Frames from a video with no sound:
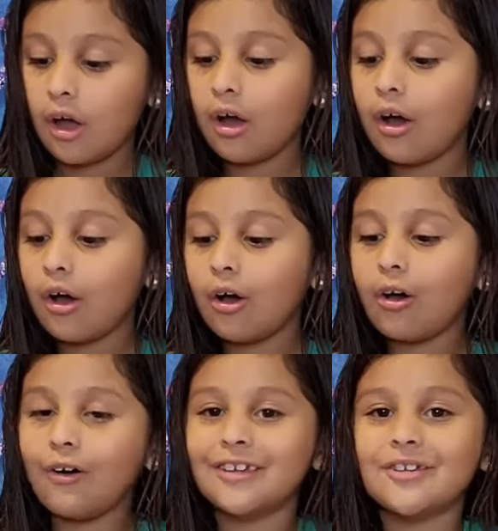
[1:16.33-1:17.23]

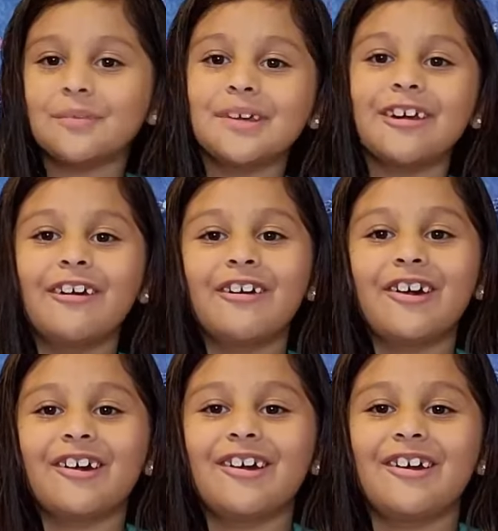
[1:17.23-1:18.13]
Oh, it's a
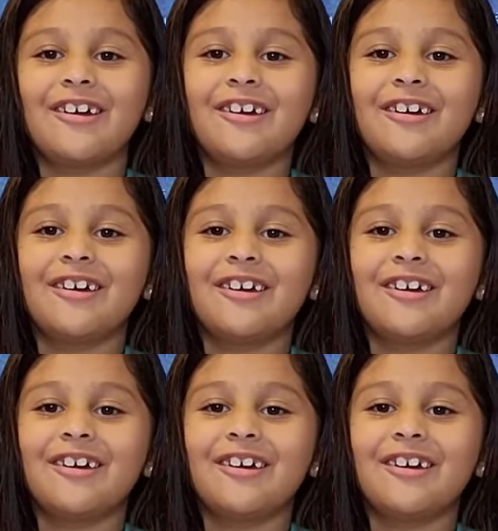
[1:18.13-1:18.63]
mirror.